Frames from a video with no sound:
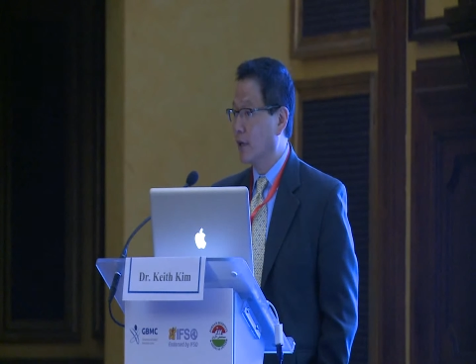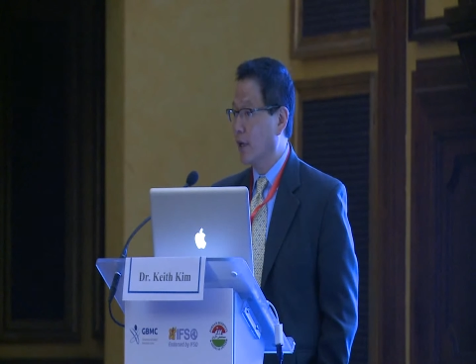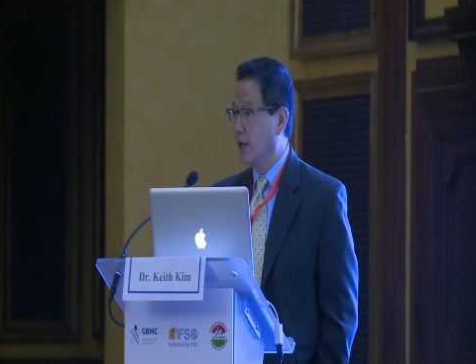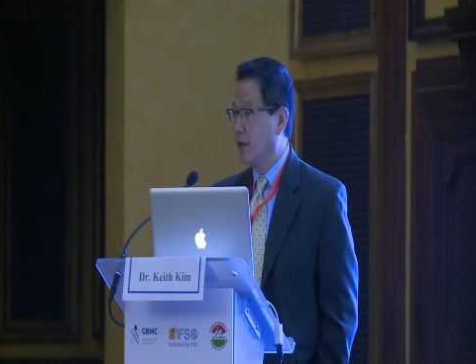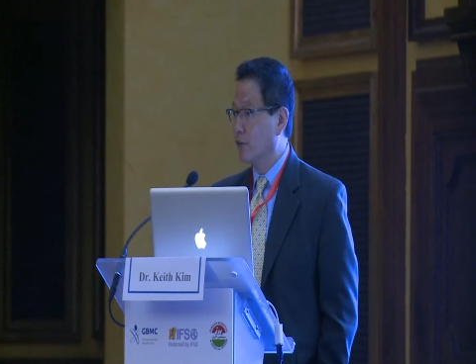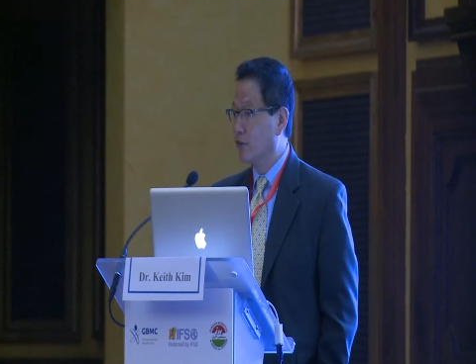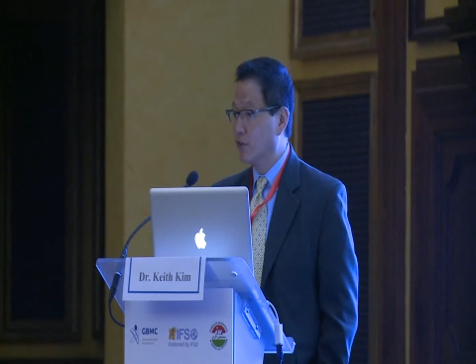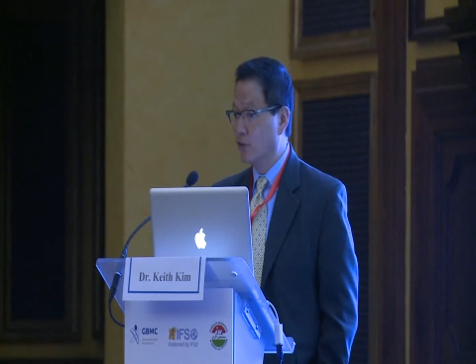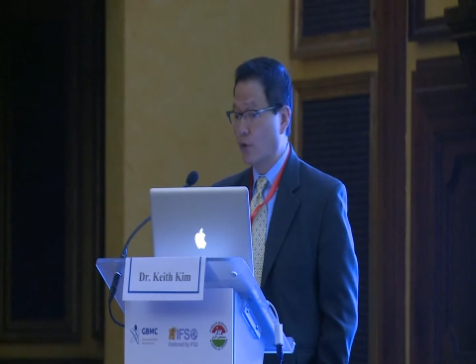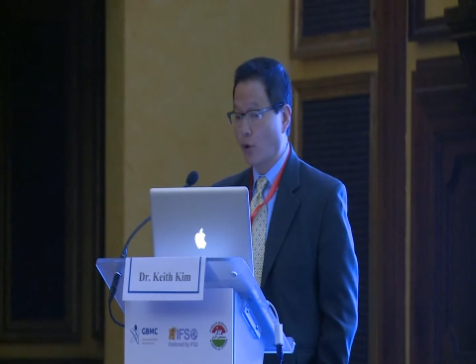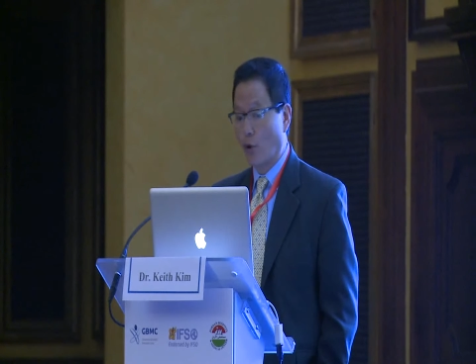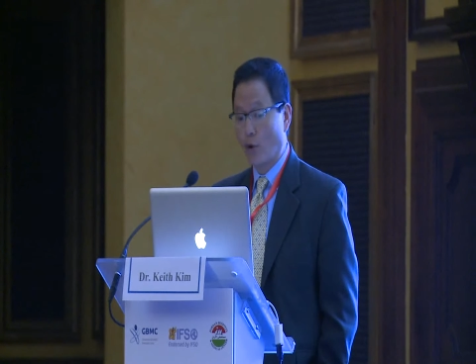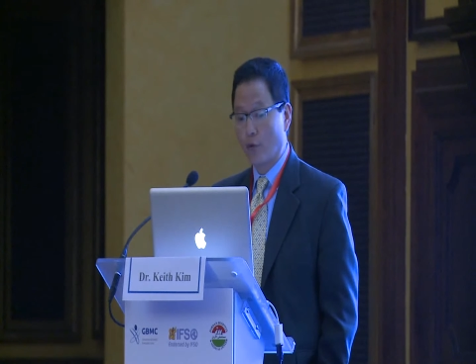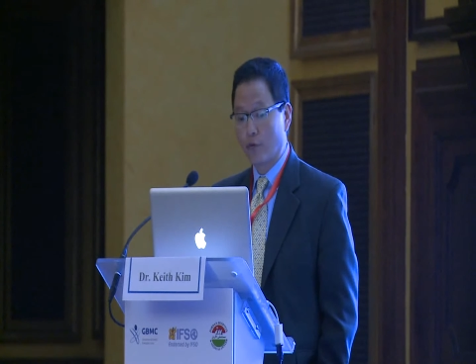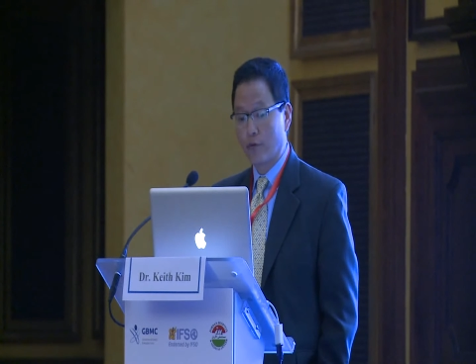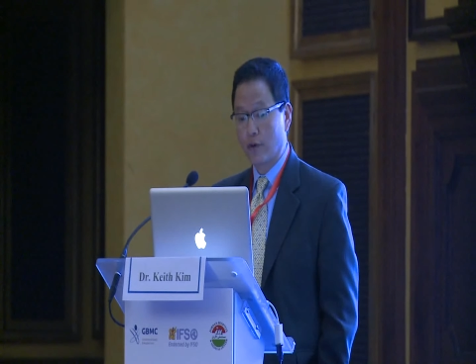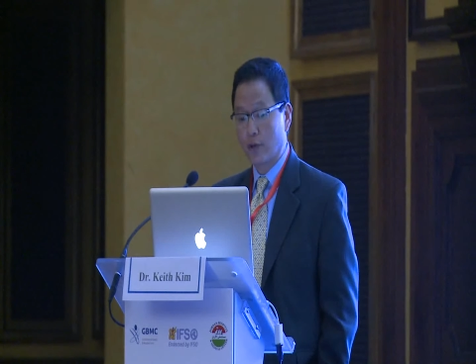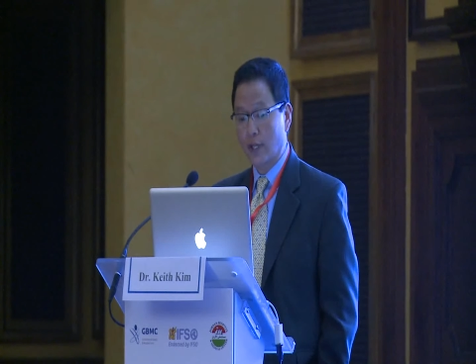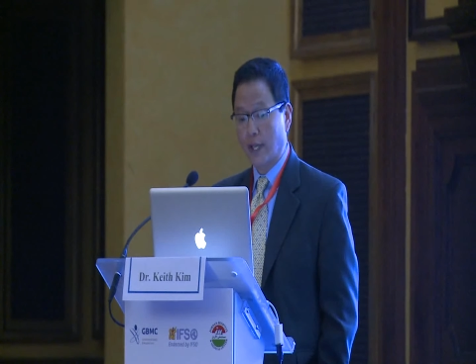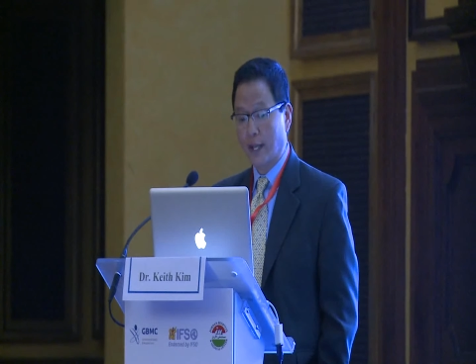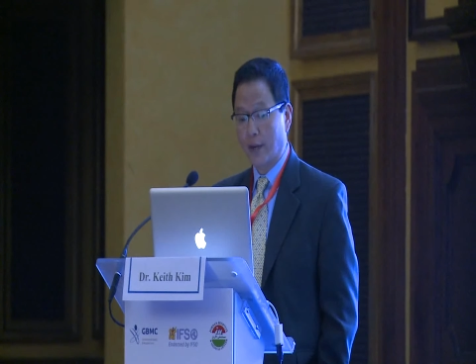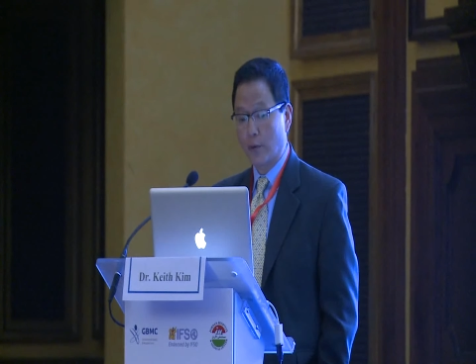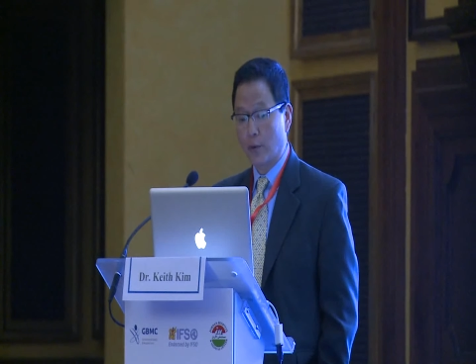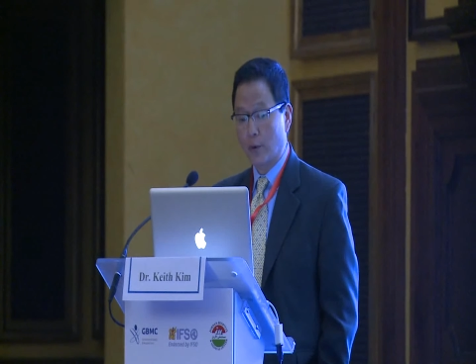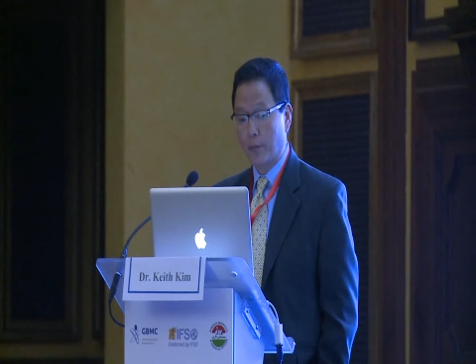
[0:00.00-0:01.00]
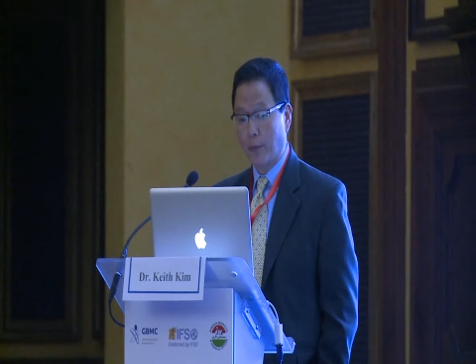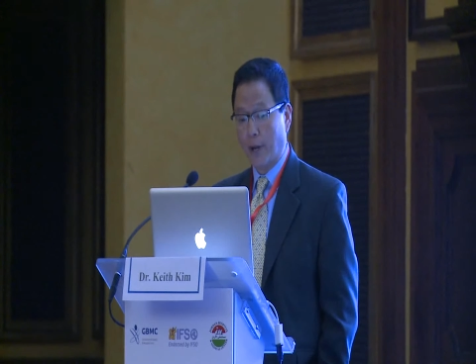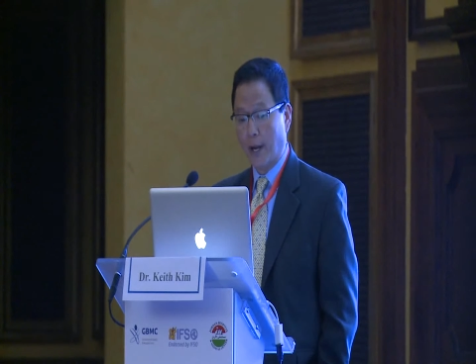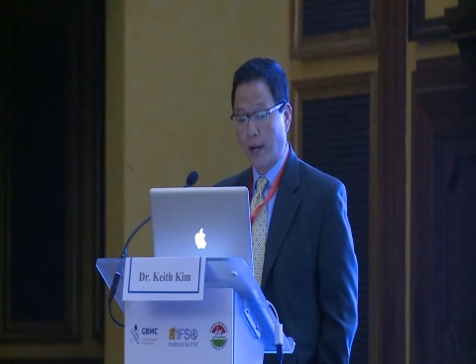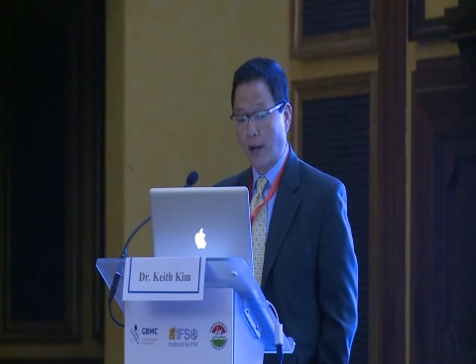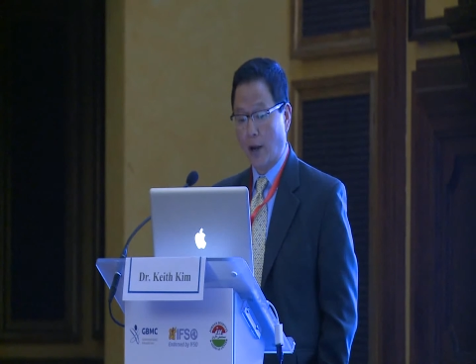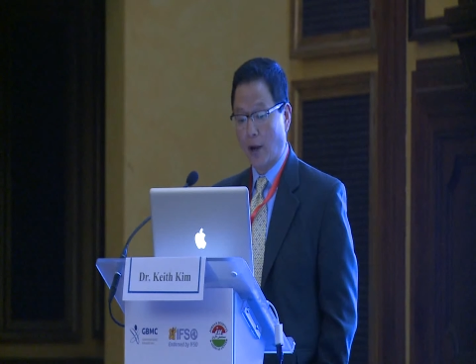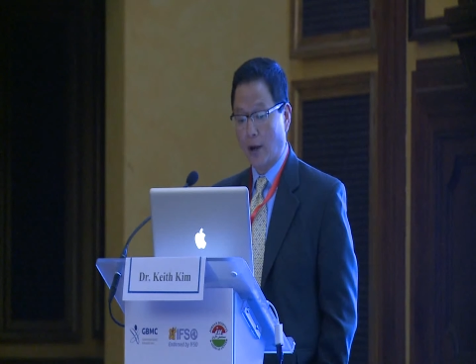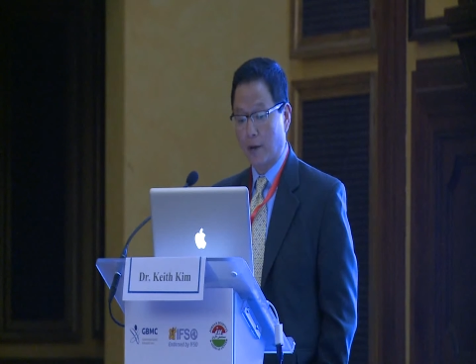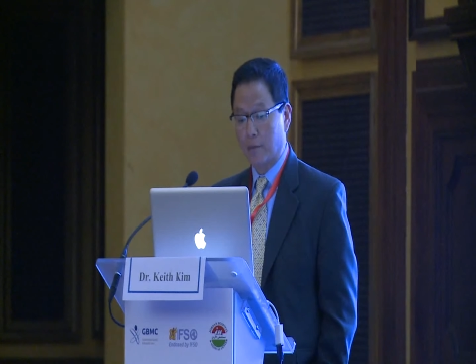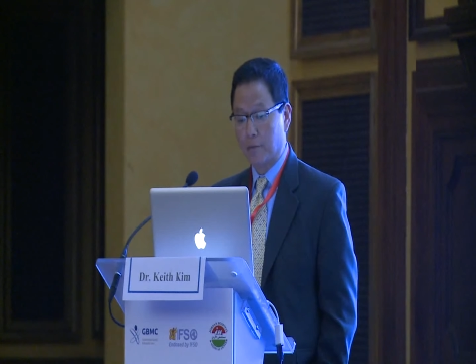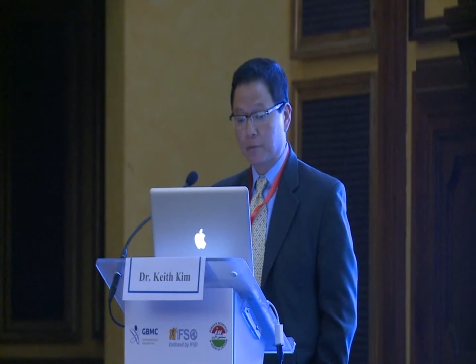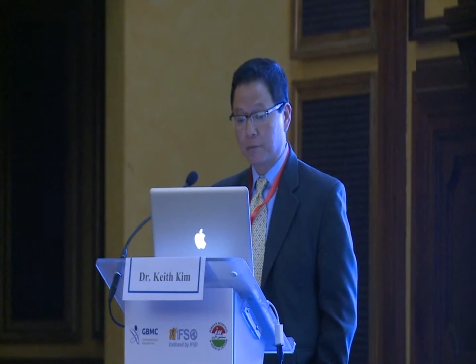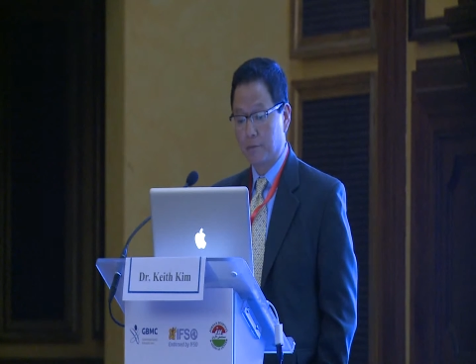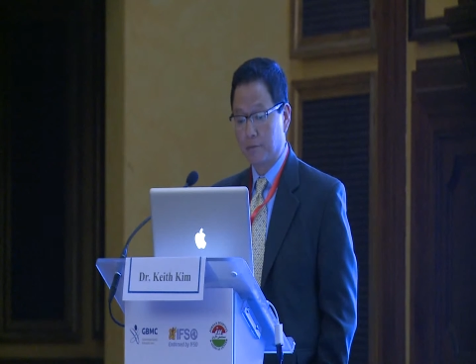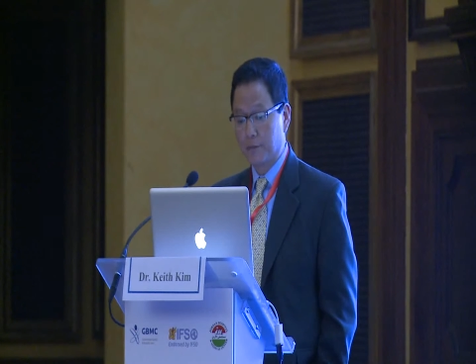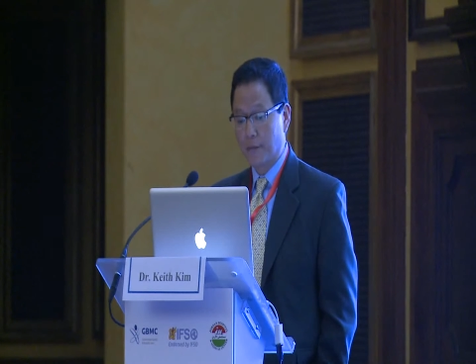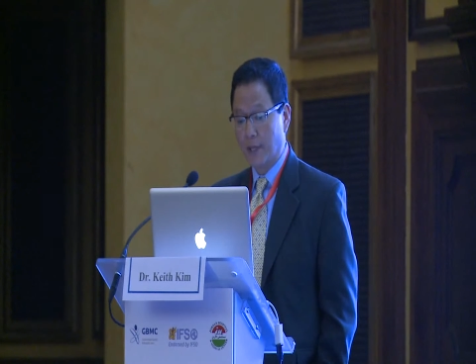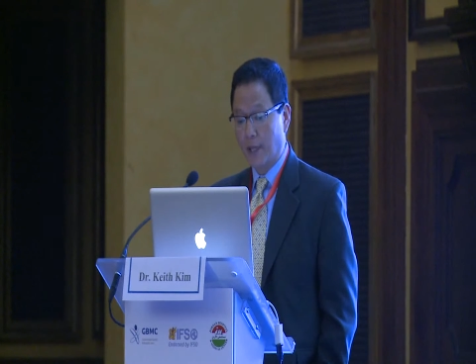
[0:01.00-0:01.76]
as an overlay repair.